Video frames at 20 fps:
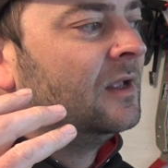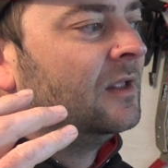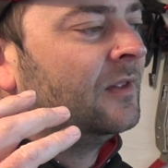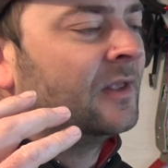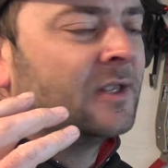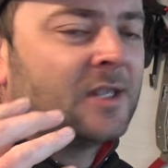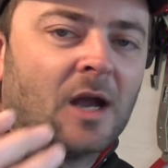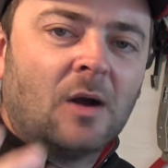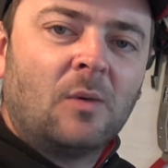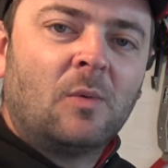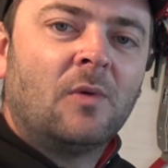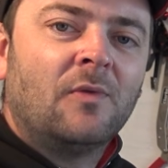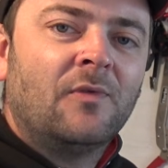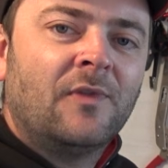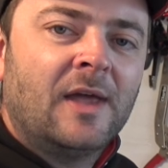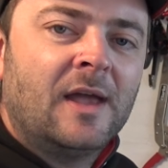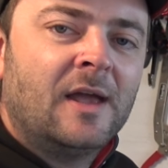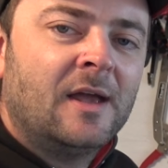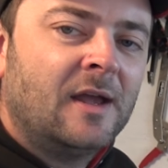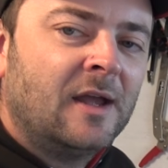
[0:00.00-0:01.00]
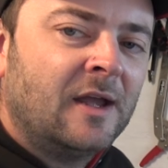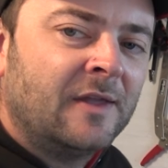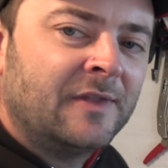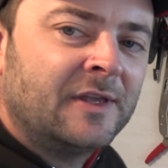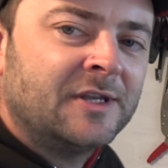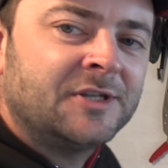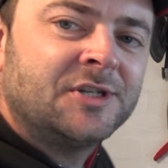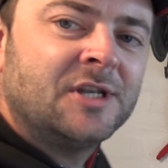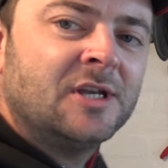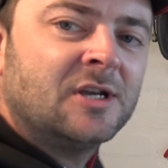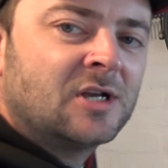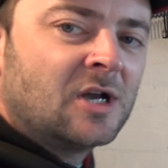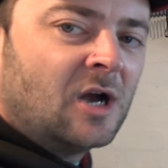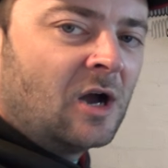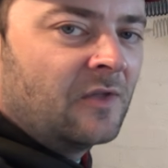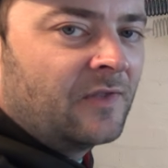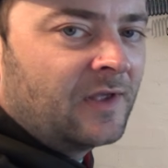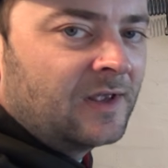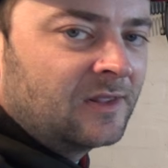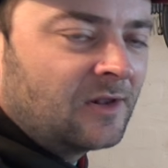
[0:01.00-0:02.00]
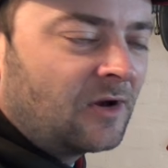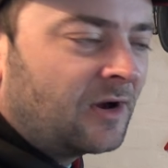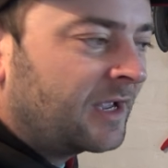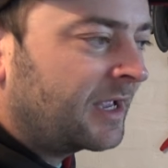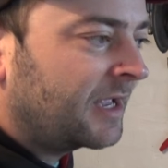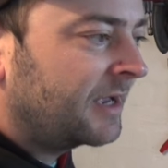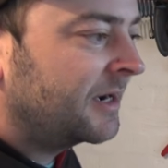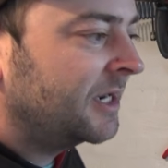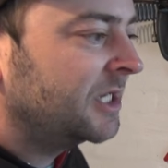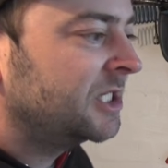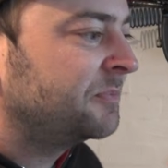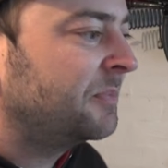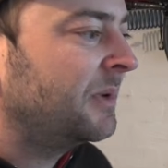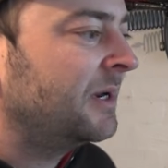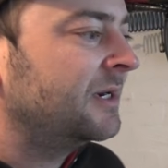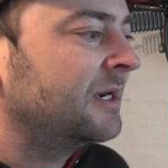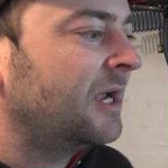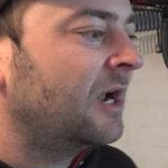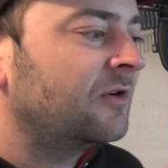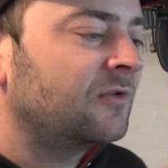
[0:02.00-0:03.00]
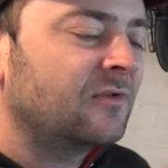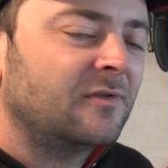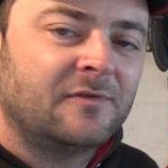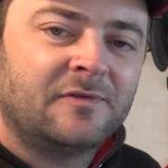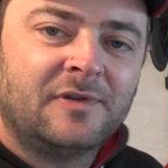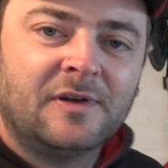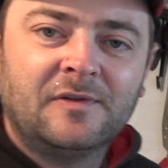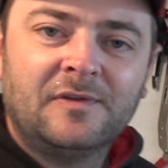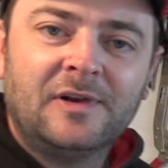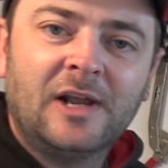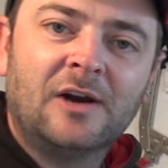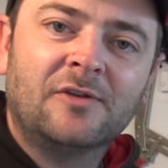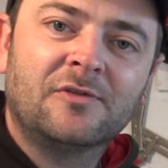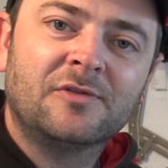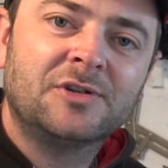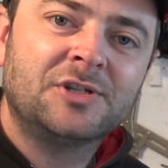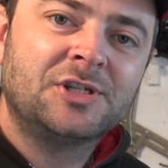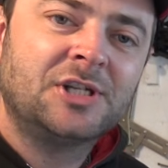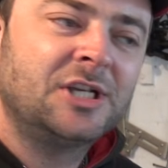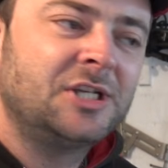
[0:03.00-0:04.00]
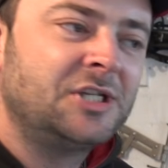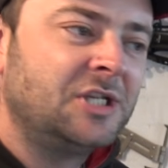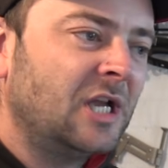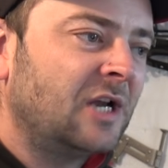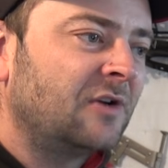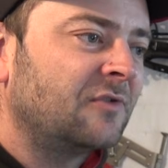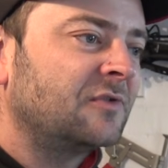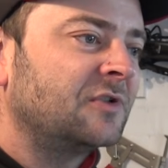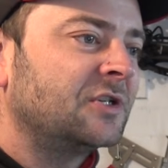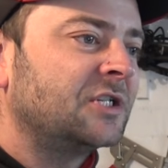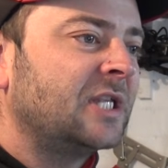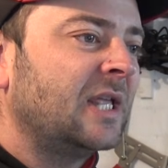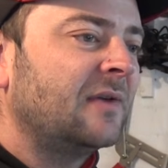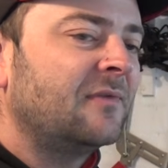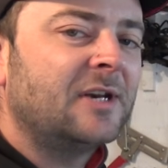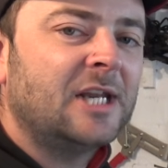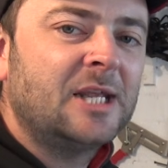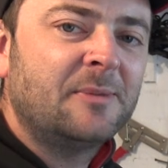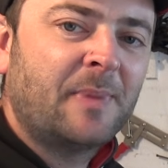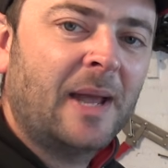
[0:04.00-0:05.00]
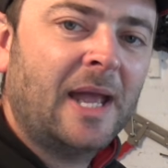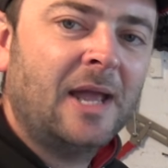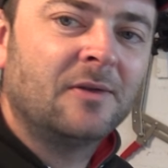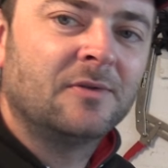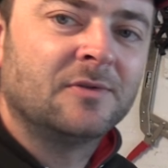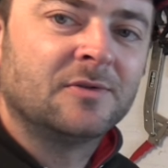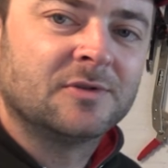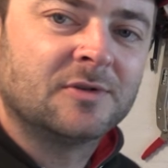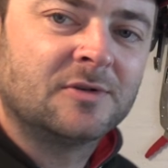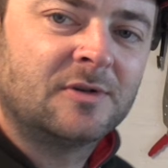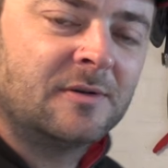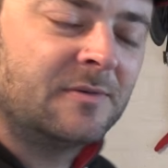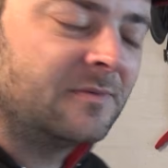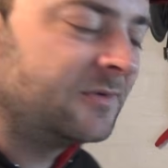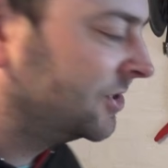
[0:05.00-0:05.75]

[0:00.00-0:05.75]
they go on there and they see a car they like and they spend 150, 160, 170 pounds on a